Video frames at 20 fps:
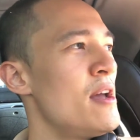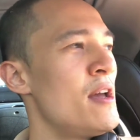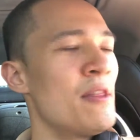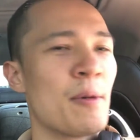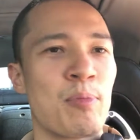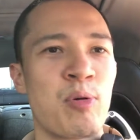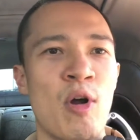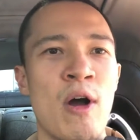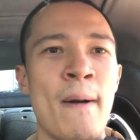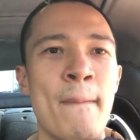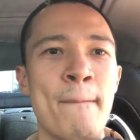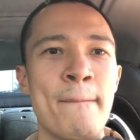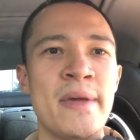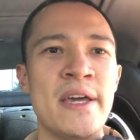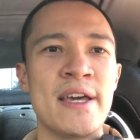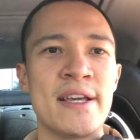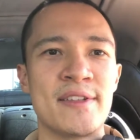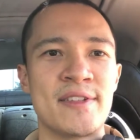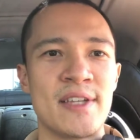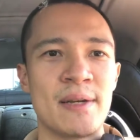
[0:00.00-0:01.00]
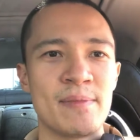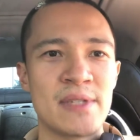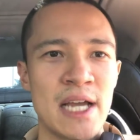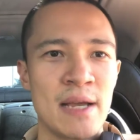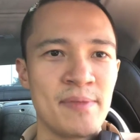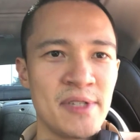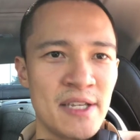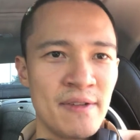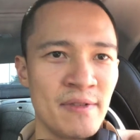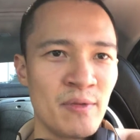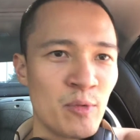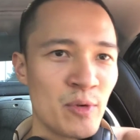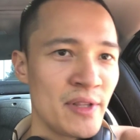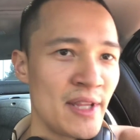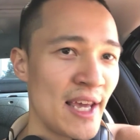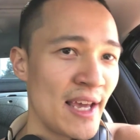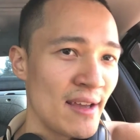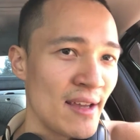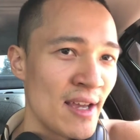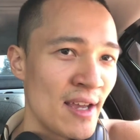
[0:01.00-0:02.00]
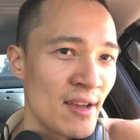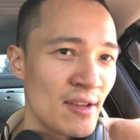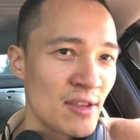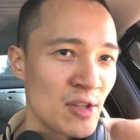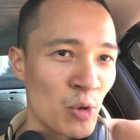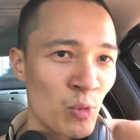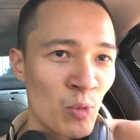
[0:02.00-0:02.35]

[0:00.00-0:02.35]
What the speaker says: The problem is sometimes even when the